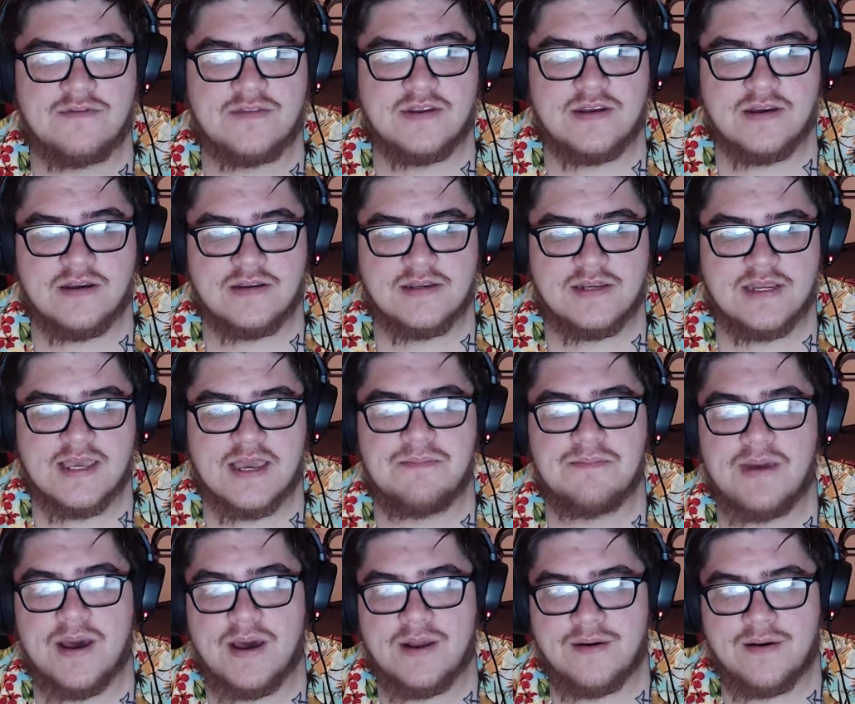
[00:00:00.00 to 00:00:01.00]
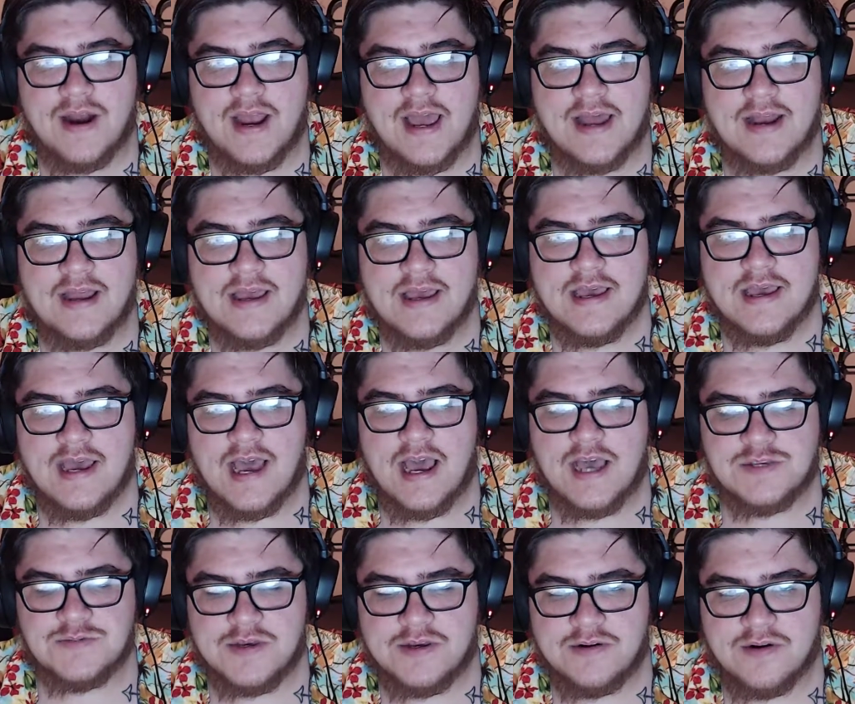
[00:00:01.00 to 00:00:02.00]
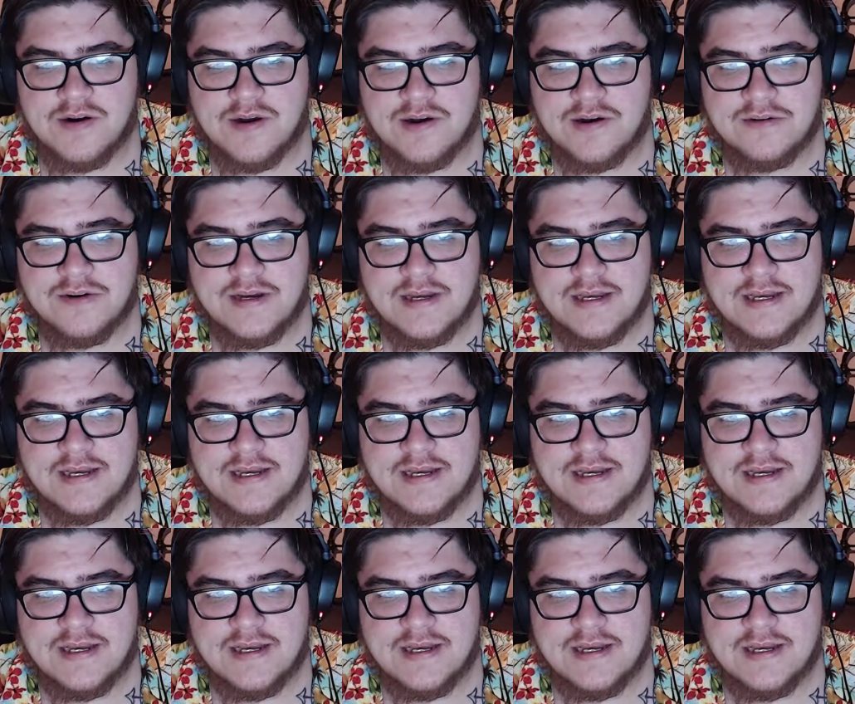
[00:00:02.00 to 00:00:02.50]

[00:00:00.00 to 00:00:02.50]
to to get better at as we grow.